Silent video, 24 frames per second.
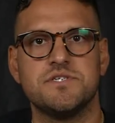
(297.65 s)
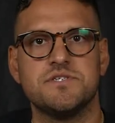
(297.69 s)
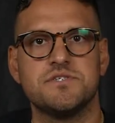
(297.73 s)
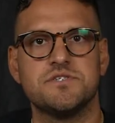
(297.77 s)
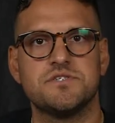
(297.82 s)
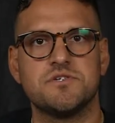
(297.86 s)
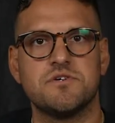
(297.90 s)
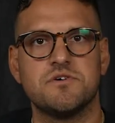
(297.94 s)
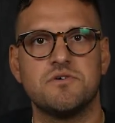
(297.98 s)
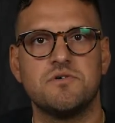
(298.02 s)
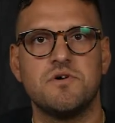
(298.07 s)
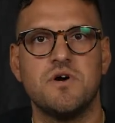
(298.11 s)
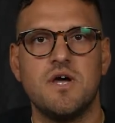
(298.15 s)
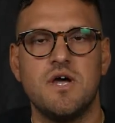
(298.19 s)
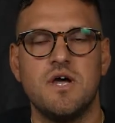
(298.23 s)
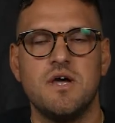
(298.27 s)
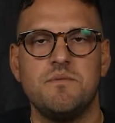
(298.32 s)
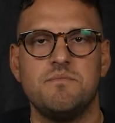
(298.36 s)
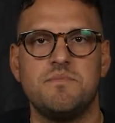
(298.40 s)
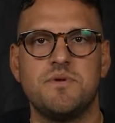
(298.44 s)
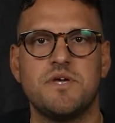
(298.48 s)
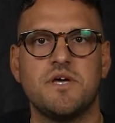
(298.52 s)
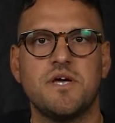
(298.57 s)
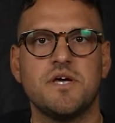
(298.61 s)
And so
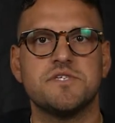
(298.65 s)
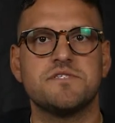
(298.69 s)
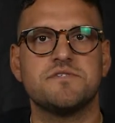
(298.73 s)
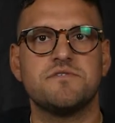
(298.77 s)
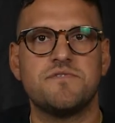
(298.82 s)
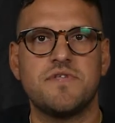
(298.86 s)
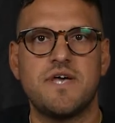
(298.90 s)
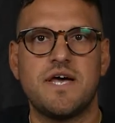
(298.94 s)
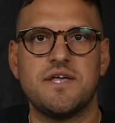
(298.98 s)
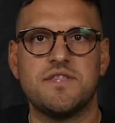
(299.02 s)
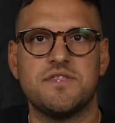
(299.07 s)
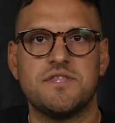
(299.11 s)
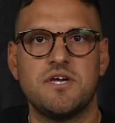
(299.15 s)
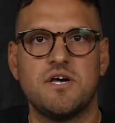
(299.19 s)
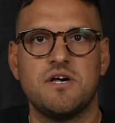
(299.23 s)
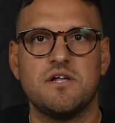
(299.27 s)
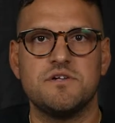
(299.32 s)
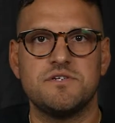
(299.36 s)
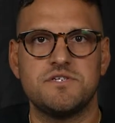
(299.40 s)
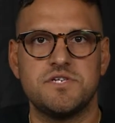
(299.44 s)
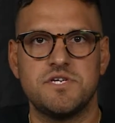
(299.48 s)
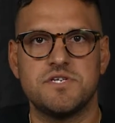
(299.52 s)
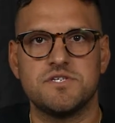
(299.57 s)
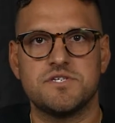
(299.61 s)
because of that,
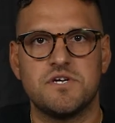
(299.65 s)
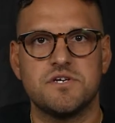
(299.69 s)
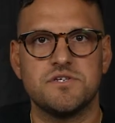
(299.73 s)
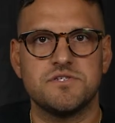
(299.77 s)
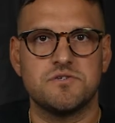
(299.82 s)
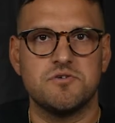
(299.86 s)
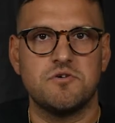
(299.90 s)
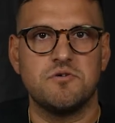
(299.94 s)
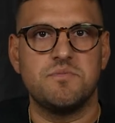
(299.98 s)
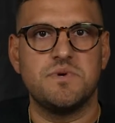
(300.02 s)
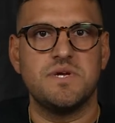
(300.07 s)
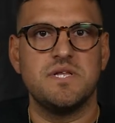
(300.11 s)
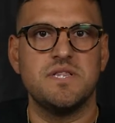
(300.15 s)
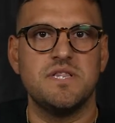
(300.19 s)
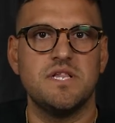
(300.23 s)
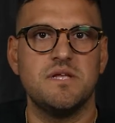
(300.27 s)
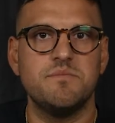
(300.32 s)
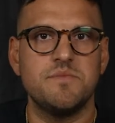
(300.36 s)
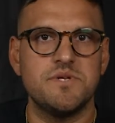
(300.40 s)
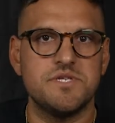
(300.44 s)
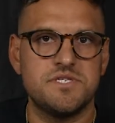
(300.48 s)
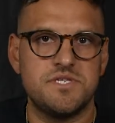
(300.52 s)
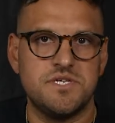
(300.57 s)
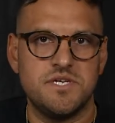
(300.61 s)
theology is also a bit
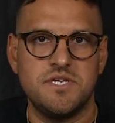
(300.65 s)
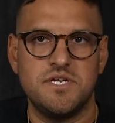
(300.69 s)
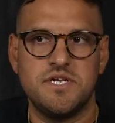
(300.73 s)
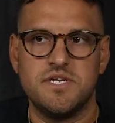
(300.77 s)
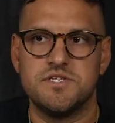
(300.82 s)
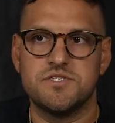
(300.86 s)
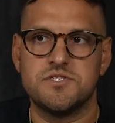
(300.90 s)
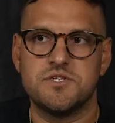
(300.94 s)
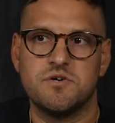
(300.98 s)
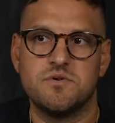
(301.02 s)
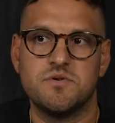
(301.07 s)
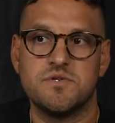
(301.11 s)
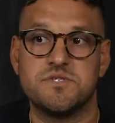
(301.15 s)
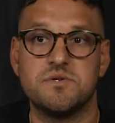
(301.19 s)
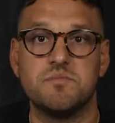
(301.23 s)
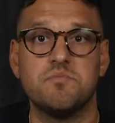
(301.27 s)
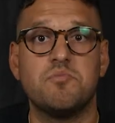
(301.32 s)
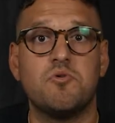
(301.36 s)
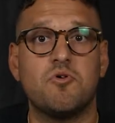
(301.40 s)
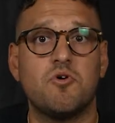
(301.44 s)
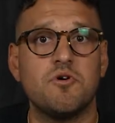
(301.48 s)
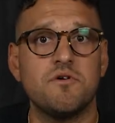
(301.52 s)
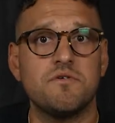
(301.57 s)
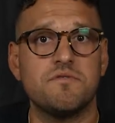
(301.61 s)
limited. And so it's
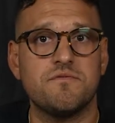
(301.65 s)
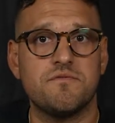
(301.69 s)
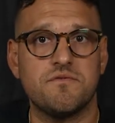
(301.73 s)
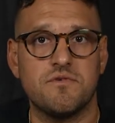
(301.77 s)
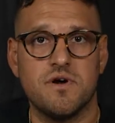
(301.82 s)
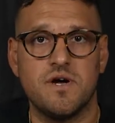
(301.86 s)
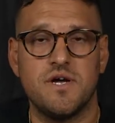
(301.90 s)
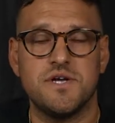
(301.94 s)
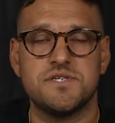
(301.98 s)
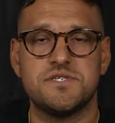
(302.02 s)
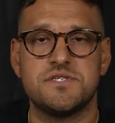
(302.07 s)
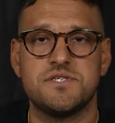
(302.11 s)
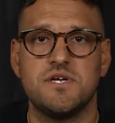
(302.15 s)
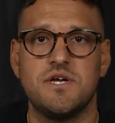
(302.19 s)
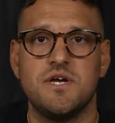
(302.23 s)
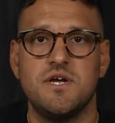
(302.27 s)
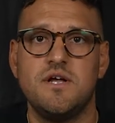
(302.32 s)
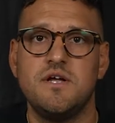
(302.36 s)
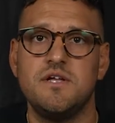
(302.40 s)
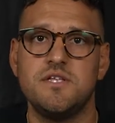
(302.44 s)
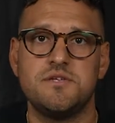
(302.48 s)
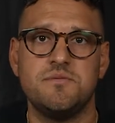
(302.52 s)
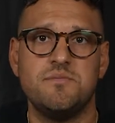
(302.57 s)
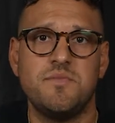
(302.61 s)
important for us
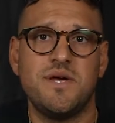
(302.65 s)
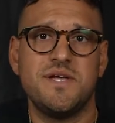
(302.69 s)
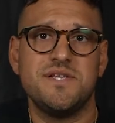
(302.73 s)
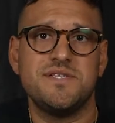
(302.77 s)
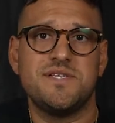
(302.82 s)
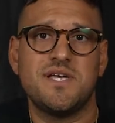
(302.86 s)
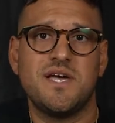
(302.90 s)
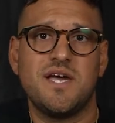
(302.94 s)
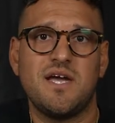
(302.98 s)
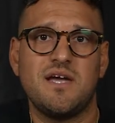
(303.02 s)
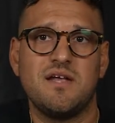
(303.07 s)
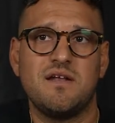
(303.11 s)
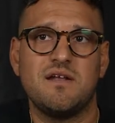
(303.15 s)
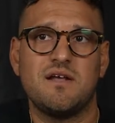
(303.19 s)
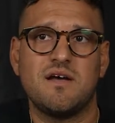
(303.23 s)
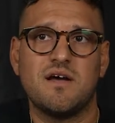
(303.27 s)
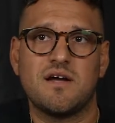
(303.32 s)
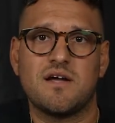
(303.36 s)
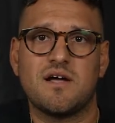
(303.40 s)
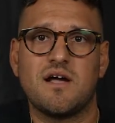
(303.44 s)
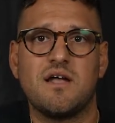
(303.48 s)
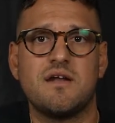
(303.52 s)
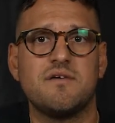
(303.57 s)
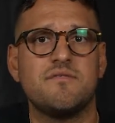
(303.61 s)
to maintain
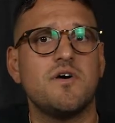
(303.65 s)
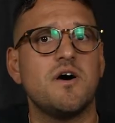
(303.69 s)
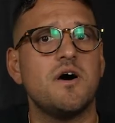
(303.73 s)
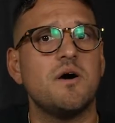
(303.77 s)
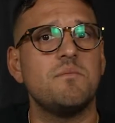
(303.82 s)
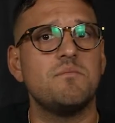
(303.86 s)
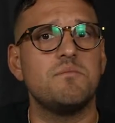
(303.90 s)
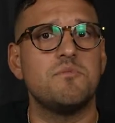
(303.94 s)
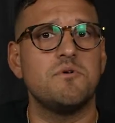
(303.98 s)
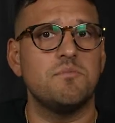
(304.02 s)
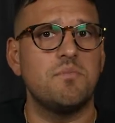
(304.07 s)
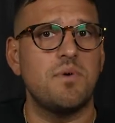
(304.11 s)
a kind of humble